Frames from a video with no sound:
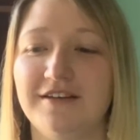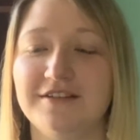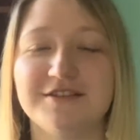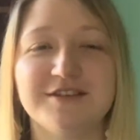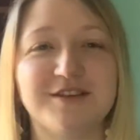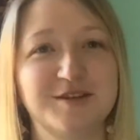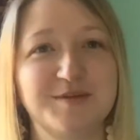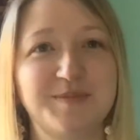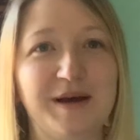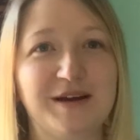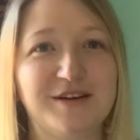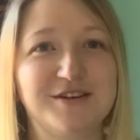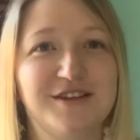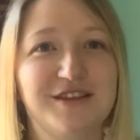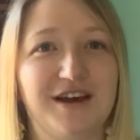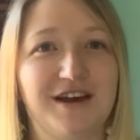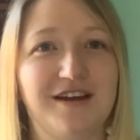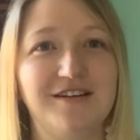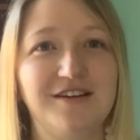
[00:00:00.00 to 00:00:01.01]
suspect
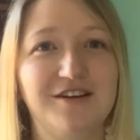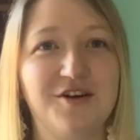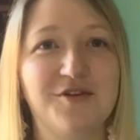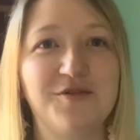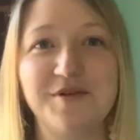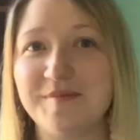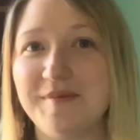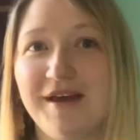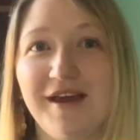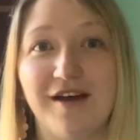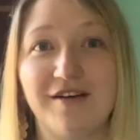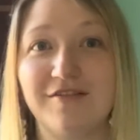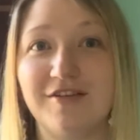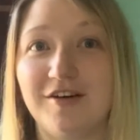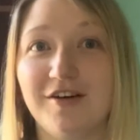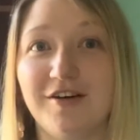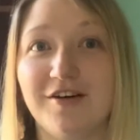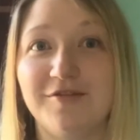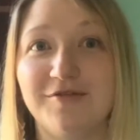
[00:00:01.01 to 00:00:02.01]
that, you know, we may have
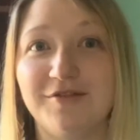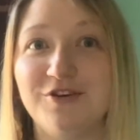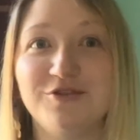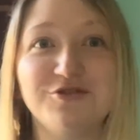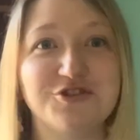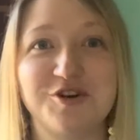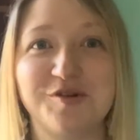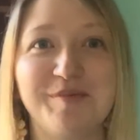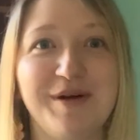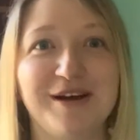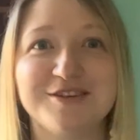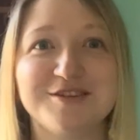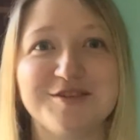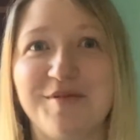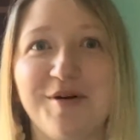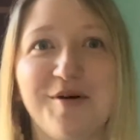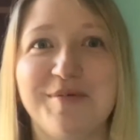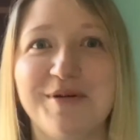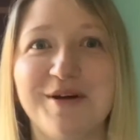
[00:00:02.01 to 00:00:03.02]
a future
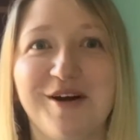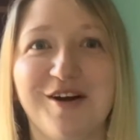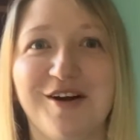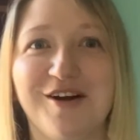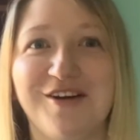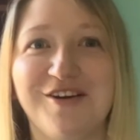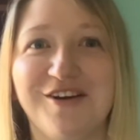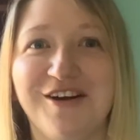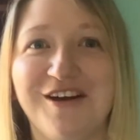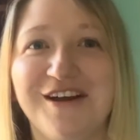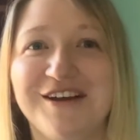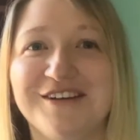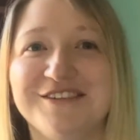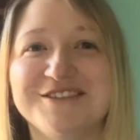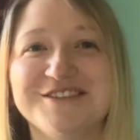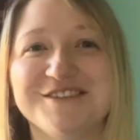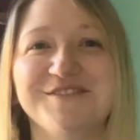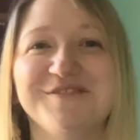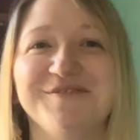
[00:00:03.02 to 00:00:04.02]
basketball player on our hands.